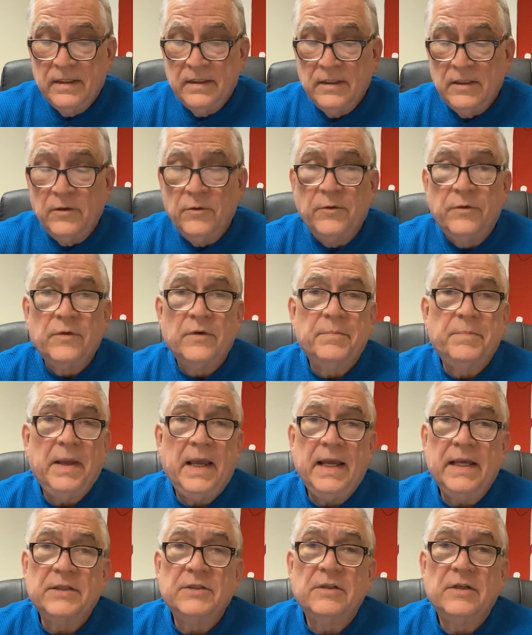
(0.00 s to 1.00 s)
The Lutheran
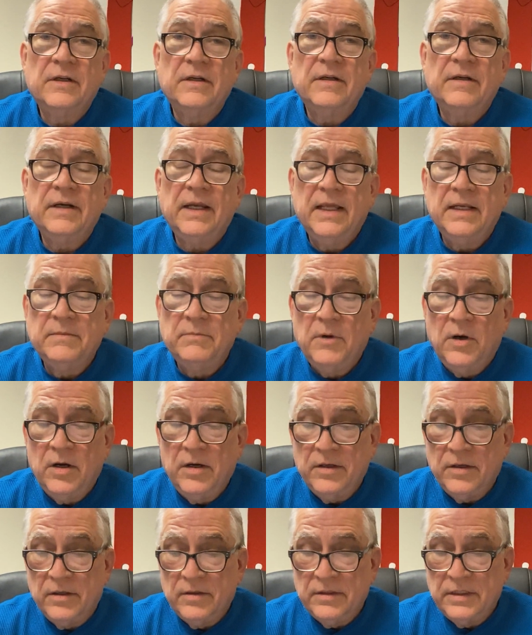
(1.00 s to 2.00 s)
pastor and
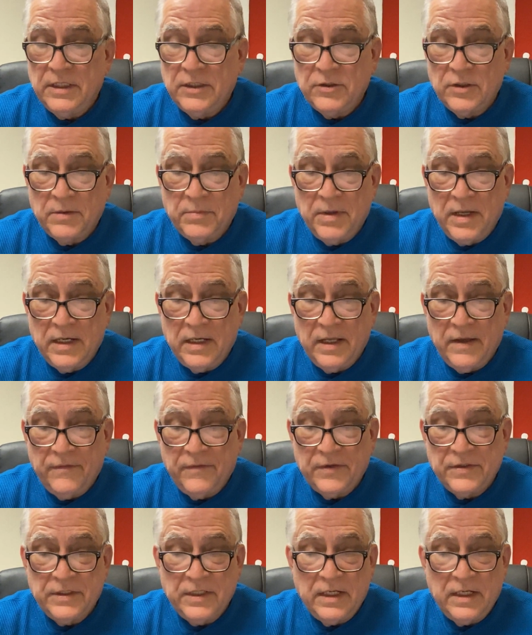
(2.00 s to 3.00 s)
martyr, Dietrich
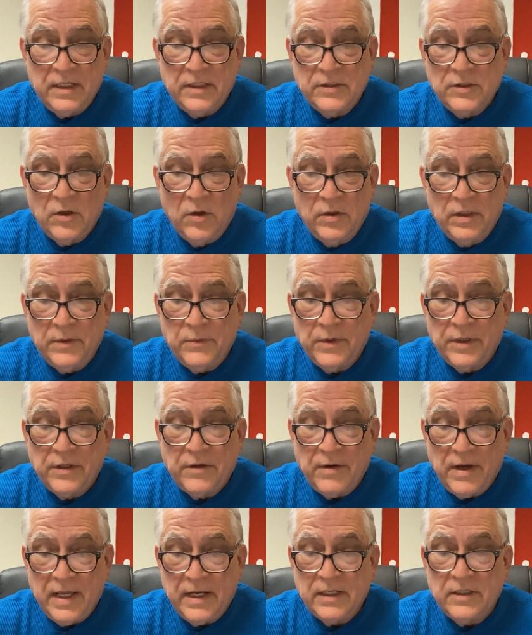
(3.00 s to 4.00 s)
Bonhoeffer, said, it is only with
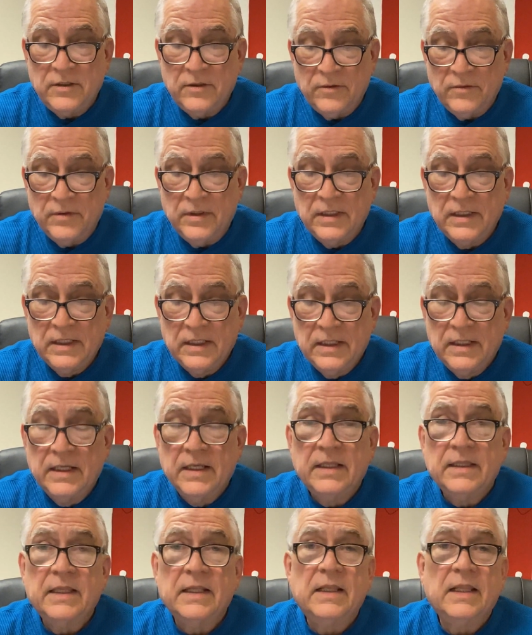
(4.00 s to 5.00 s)
gratitude
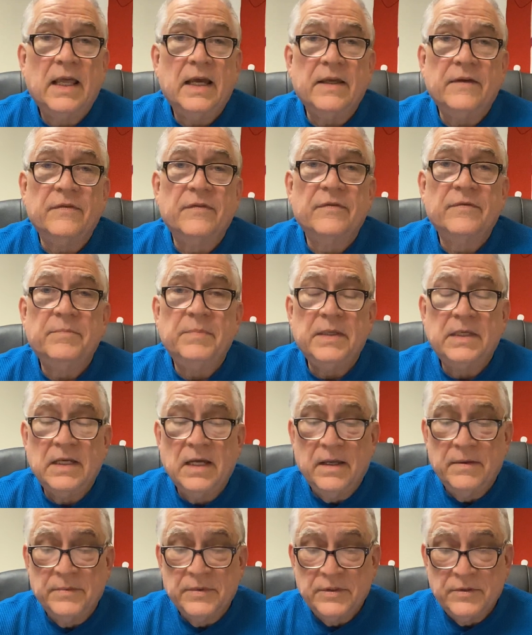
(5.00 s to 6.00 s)
that life
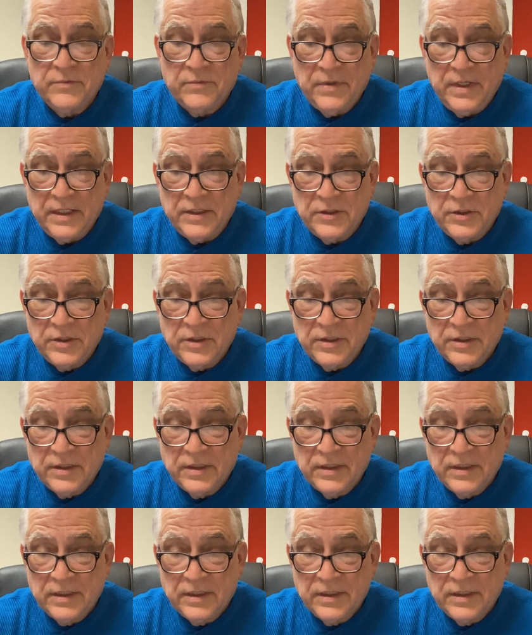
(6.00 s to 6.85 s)
becomes rich.